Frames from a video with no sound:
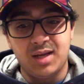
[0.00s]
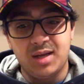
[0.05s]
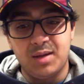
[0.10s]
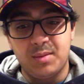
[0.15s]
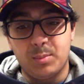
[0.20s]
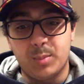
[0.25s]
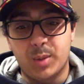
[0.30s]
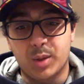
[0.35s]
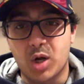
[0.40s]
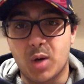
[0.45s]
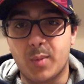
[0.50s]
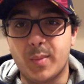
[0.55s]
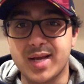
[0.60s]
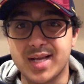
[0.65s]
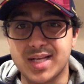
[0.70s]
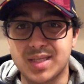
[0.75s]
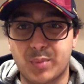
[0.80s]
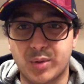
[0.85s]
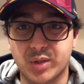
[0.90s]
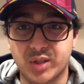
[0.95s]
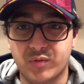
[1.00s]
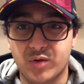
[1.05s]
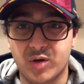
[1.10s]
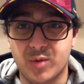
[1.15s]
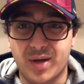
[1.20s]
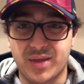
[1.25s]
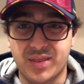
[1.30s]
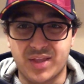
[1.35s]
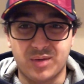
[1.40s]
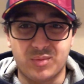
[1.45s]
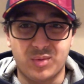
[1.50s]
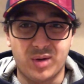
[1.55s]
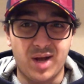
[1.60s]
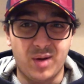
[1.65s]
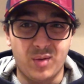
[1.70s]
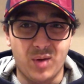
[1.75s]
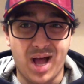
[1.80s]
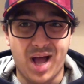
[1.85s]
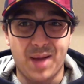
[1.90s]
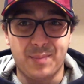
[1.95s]
But Koeman is pushing for him. I think what will
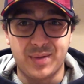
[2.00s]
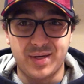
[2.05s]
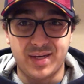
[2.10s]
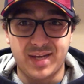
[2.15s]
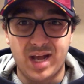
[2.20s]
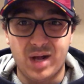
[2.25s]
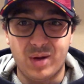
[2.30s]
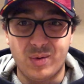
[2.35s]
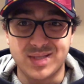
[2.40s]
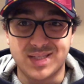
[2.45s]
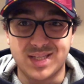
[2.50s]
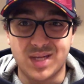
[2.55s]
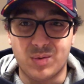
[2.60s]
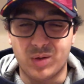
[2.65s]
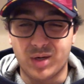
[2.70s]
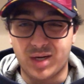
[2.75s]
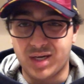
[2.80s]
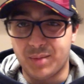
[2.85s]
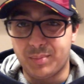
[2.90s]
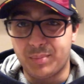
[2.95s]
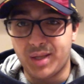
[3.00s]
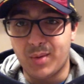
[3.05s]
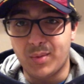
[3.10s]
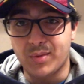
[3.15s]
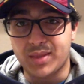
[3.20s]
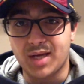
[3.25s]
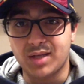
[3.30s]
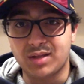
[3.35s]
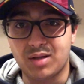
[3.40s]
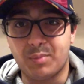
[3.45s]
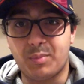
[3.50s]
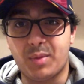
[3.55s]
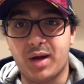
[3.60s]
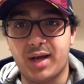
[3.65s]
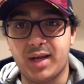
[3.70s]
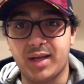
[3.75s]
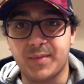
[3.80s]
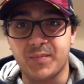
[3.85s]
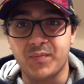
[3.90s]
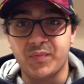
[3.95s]
happen now is that we're going to play without
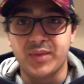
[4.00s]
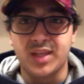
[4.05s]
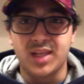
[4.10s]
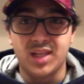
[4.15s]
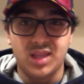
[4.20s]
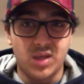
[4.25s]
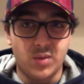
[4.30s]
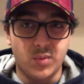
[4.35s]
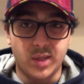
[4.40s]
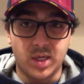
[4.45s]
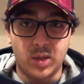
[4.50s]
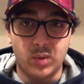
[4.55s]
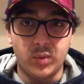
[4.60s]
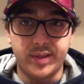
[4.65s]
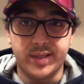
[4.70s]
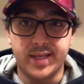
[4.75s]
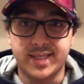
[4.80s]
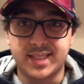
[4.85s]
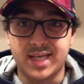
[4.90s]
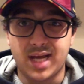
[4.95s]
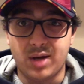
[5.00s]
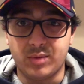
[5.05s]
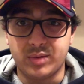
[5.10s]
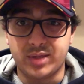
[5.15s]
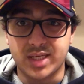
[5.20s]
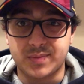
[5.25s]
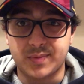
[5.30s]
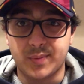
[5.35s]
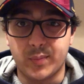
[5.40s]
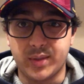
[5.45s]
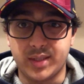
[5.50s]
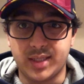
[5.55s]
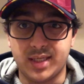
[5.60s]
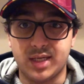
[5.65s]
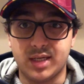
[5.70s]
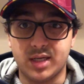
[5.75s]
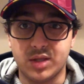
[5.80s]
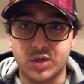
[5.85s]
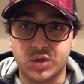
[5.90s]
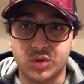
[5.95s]
Depay. Then we're going to realize how desperate we need
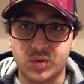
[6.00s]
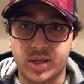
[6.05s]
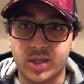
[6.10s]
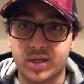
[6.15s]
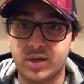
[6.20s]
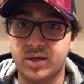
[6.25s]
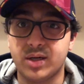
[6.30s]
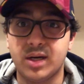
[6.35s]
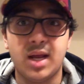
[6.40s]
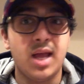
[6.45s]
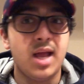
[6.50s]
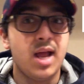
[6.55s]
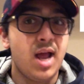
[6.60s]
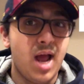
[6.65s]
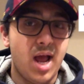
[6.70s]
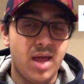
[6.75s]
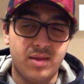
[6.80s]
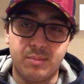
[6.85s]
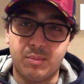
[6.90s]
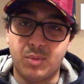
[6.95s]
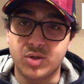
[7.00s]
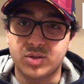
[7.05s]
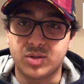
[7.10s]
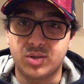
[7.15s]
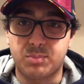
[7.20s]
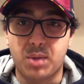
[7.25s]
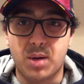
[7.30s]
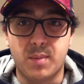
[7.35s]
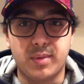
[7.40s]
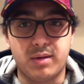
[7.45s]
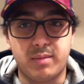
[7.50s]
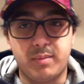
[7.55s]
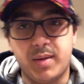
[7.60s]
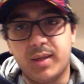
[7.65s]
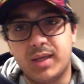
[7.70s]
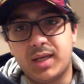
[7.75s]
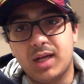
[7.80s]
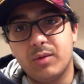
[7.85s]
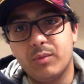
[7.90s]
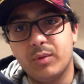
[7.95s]
another striker. And then Barcelona probably going to maybe
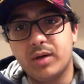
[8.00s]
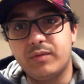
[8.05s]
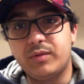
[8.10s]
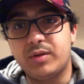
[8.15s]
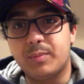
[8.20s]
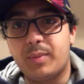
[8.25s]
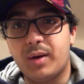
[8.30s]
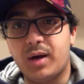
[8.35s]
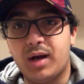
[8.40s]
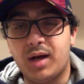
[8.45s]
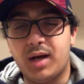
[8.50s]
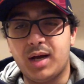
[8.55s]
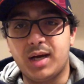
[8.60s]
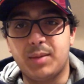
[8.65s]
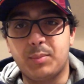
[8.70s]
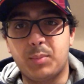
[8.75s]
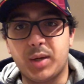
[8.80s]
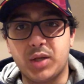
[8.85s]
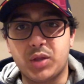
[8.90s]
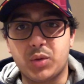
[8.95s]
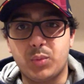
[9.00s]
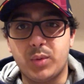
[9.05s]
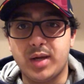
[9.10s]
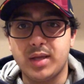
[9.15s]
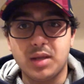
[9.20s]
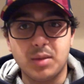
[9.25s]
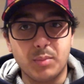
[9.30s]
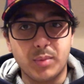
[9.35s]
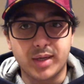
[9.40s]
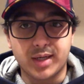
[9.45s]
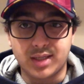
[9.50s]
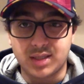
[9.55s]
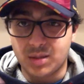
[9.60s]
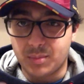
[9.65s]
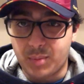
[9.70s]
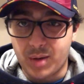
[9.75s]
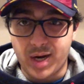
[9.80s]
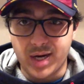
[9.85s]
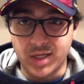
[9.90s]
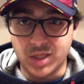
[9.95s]
get rid of Braithwaite and then bring in
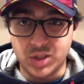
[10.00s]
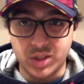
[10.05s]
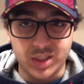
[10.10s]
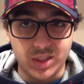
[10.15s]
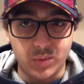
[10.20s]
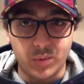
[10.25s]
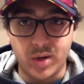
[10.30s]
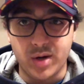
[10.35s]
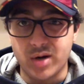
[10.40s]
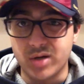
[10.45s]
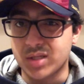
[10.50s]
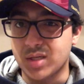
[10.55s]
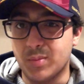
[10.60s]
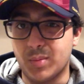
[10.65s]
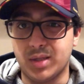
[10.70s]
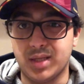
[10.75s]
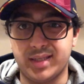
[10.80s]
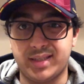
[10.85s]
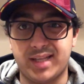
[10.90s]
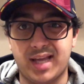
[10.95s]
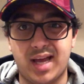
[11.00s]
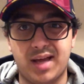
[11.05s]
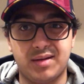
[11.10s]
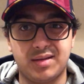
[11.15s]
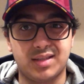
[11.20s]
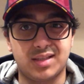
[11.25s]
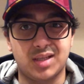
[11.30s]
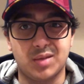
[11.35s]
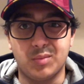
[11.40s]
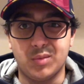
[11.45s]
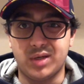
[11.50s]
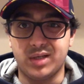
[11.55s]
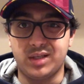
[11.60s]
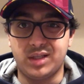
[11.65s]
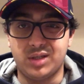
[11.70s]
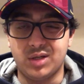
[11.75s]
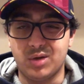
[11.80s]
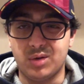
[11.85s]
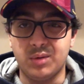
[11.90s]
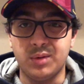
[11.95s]
Depay in January or someone like that. Someone,
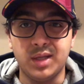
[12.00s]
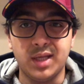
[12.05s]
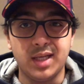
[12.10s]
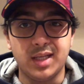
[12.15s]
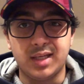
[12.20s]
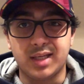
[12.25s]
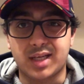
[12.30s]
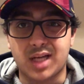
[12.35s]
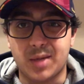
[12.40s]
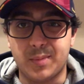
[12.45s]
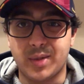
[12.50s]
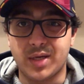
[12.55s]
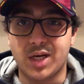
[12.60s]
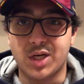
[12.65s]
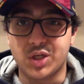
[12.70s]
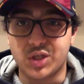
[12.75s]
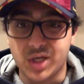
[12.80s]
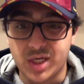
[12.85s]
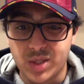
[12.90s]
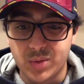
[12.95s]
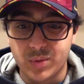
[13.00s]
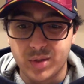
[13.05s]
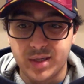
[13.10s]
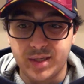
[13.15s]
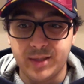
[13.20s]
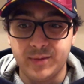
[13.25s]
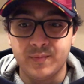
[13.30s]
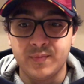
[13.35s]
to come in January.